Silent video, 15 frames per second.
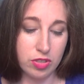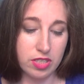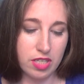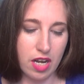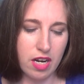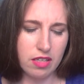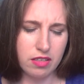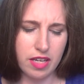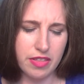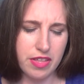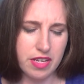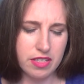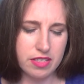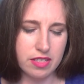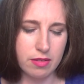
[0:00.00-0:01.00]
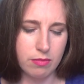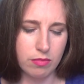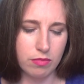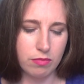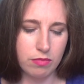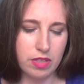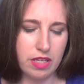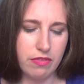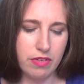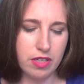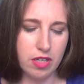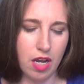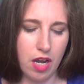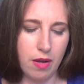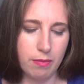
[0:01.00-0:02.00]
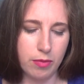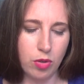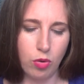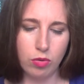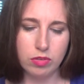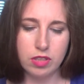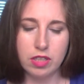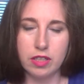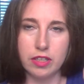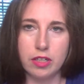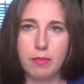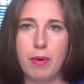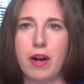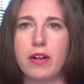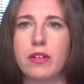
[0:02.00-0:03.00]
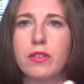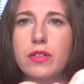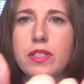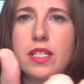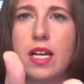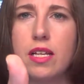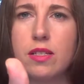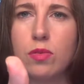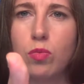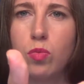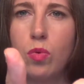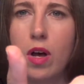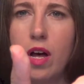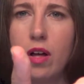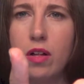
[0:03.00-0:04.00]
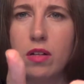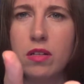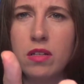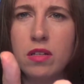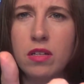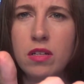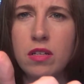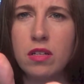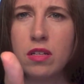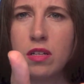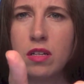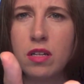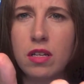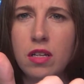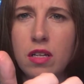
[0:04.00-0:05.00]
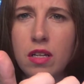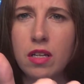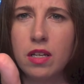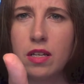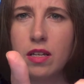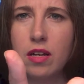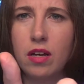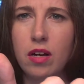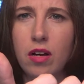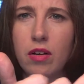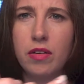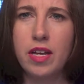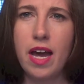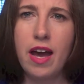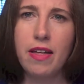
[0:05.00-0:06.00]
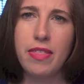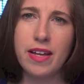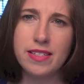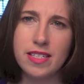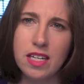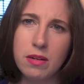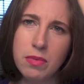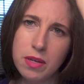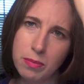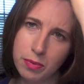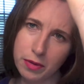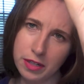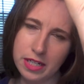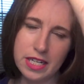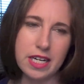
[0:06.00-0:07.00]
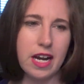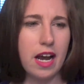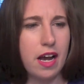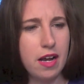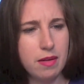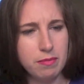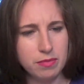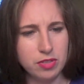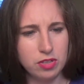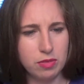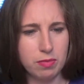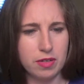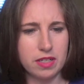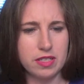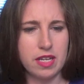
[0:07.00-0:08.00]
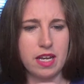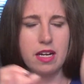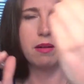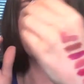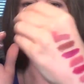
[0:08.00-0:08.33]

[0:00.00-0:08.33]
It's got, I think, some even gold glitter particles as well. Oh yeah, that's going to be pretty. I'm super excited